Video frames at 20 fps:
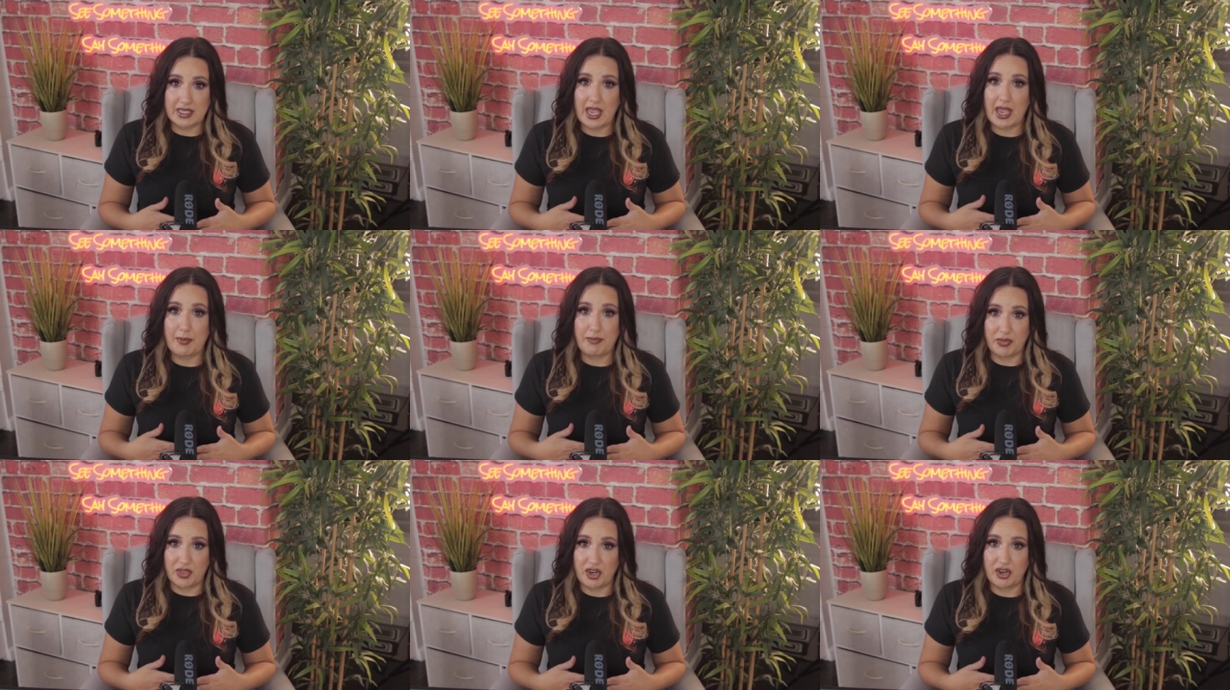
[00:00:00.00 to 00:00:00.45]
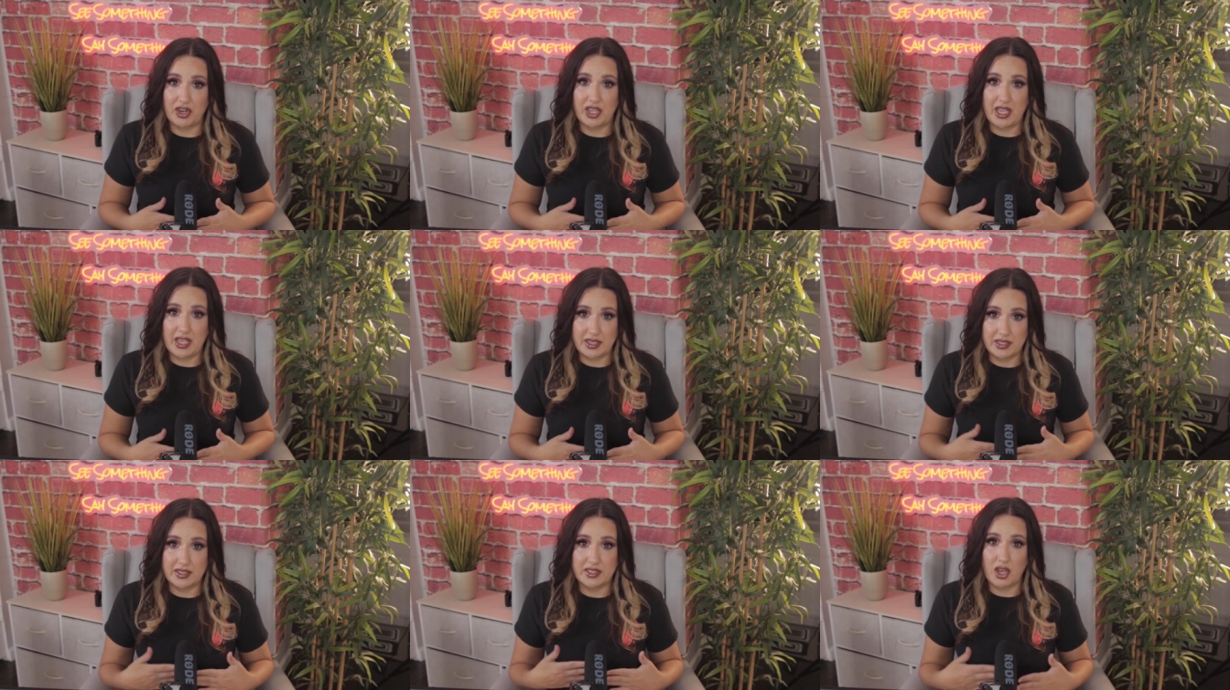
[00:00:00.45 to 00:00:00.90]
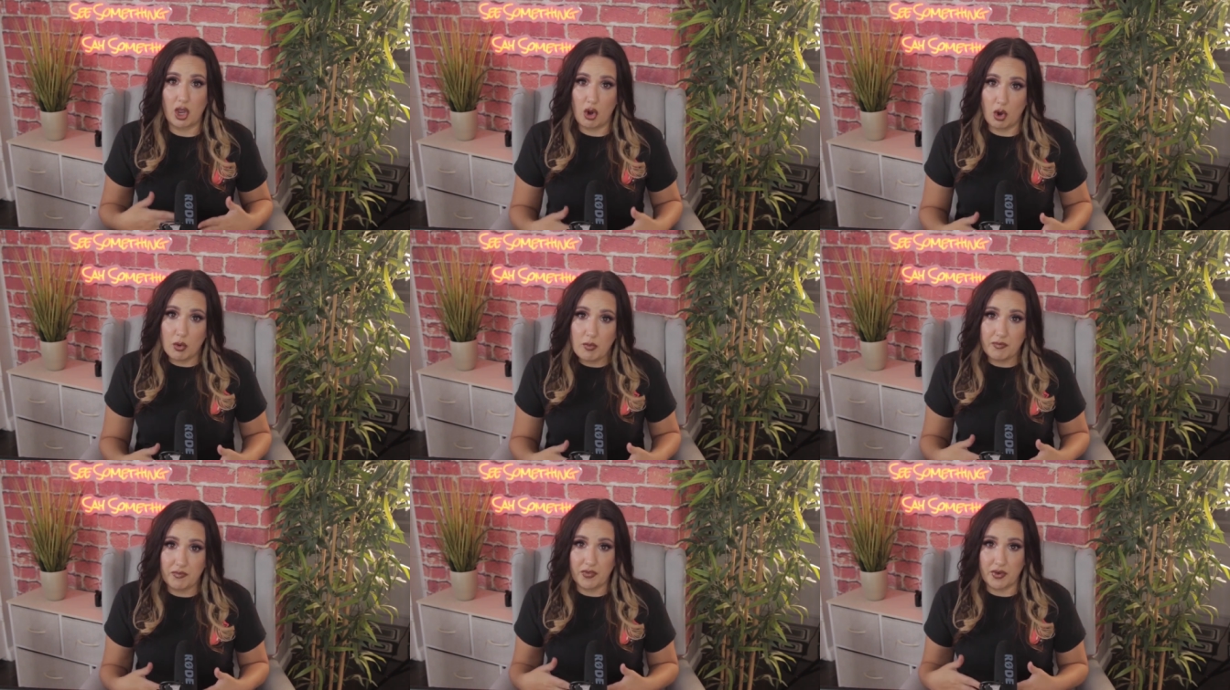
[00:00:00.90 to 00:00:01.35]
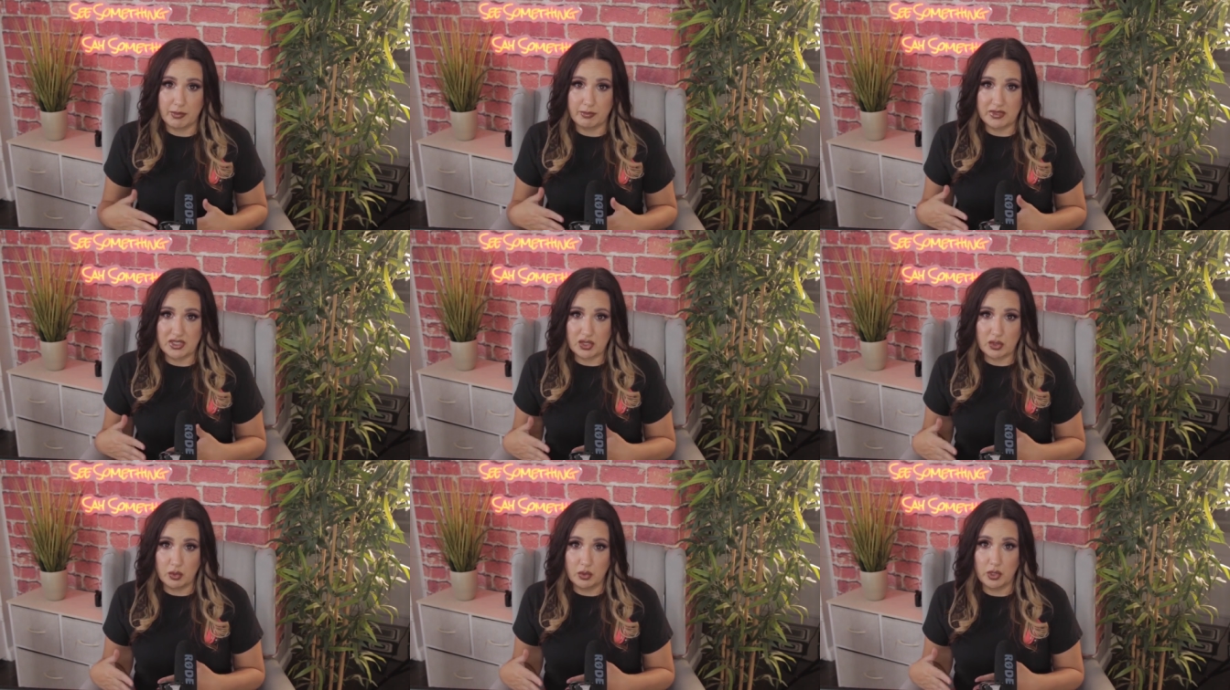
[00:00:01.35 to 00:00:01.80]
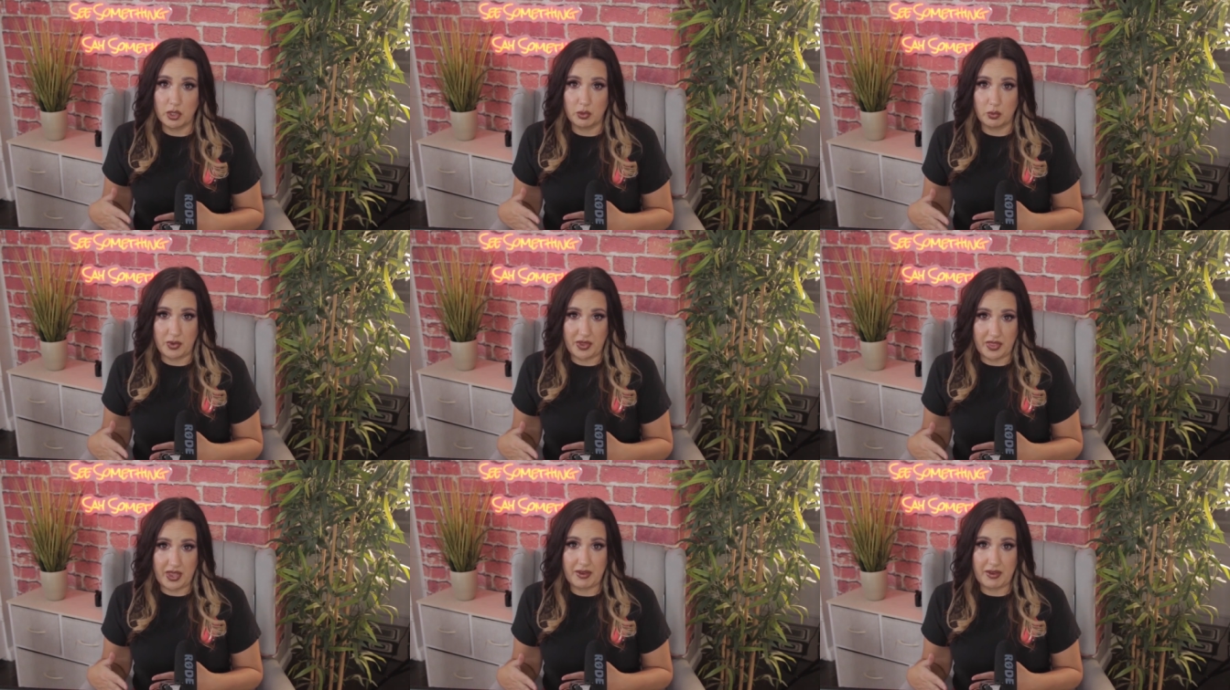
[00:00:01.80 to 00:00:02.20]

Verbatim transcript: kept their kids home from school when